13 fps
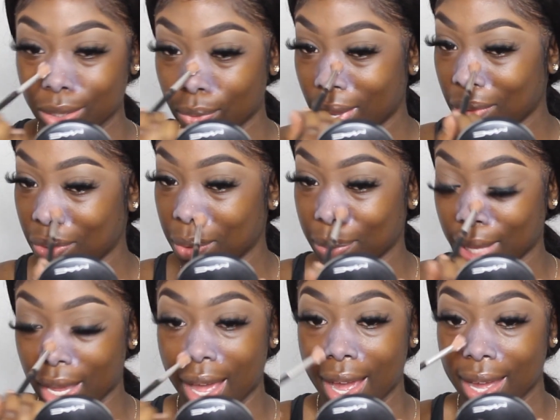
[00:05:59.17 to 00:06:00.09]
away from
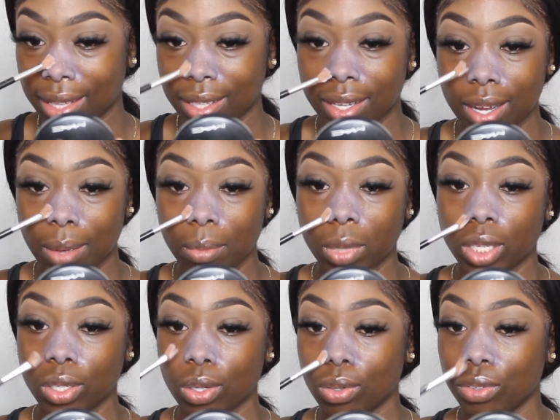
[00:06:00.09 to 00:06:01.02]
the highlight on my
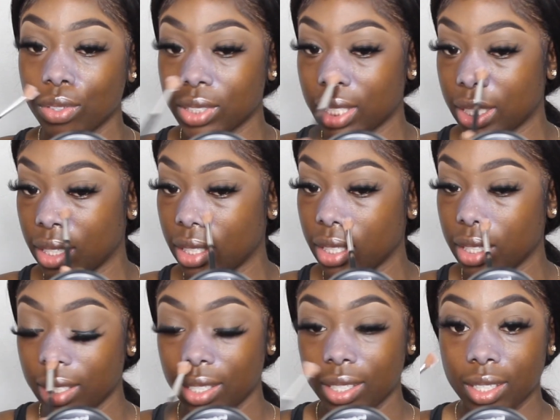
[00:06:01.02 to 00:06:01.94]
nose and
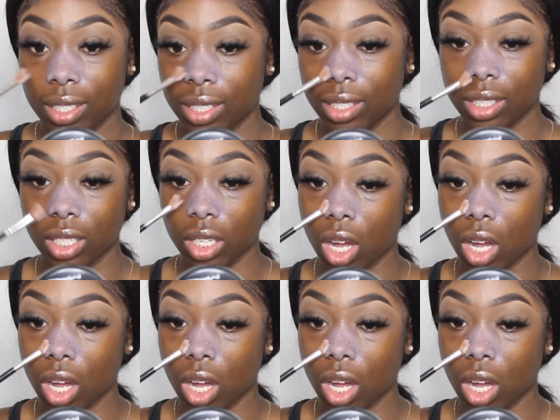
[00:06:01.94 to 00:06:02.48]
the